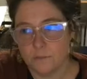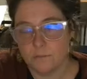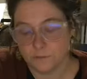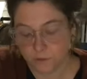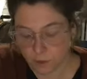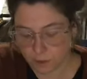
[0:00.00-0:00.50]

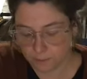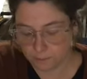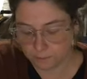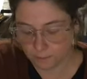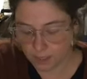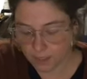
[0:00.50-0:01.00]
firm
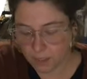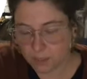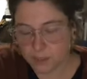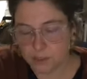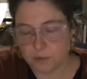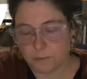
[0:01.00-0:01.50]

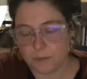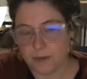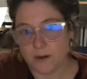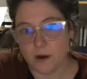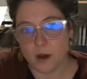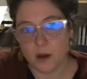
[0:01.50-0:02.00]
to
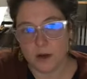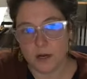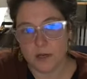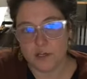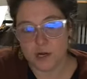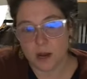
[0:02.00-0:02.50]
bid on
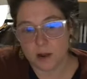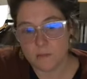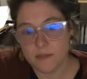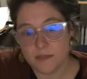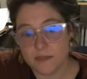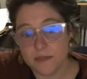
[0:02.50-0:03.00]
a job
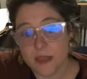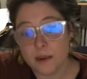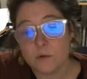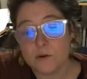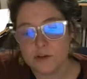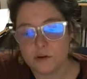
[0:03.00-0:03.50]
that they
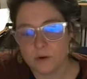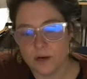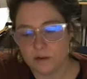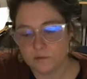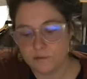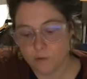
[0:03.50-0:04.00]
were
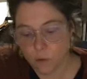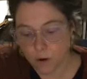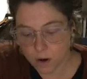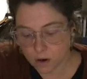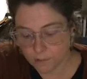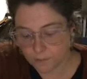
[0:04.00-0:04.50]
doing
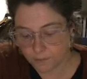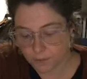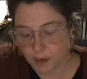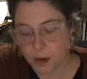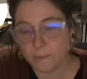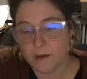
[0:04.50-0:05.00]
for a
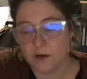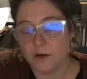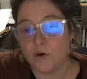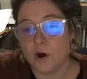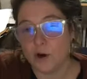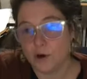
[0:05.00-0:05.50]
company called
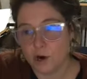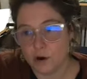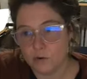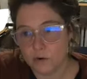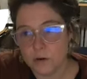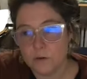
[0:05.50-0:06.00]

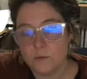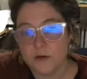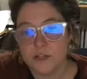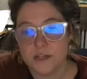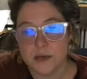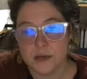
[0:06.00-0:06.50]
Argo,
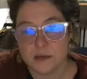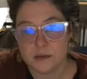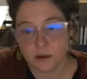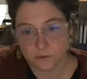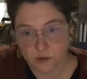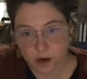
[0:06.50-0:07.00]
which is a
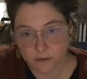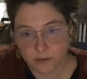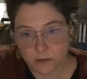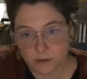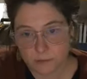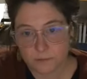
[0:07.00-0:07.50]
self
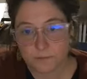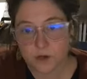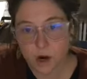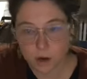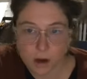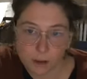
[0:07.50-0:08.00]
driving
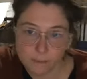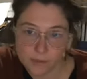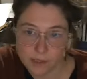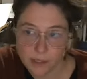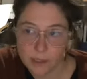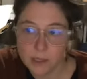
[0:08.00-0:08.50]
car
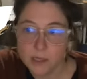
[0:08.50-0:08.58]
company